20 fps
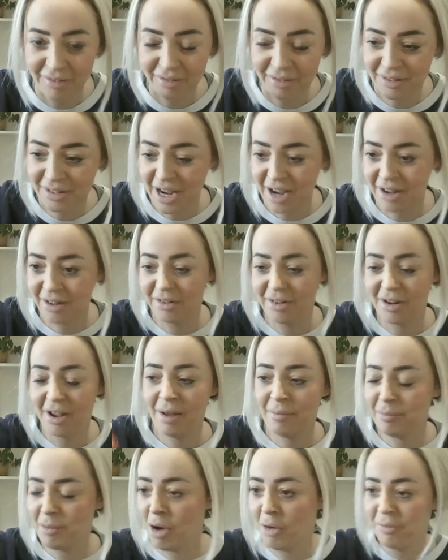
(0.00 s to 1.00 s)
down
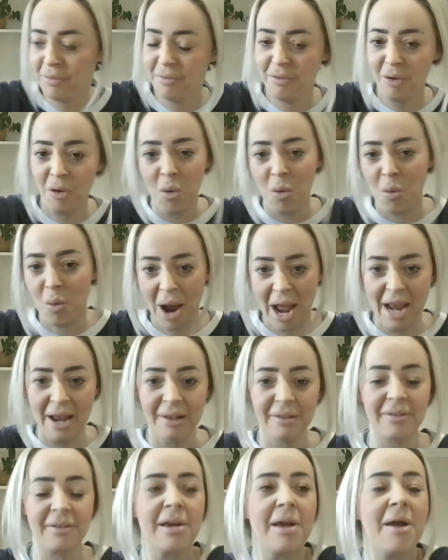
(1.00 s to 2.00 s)
off of
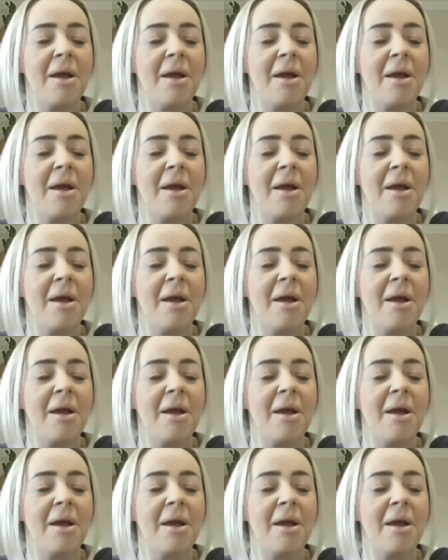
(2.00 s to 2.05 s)
hallways.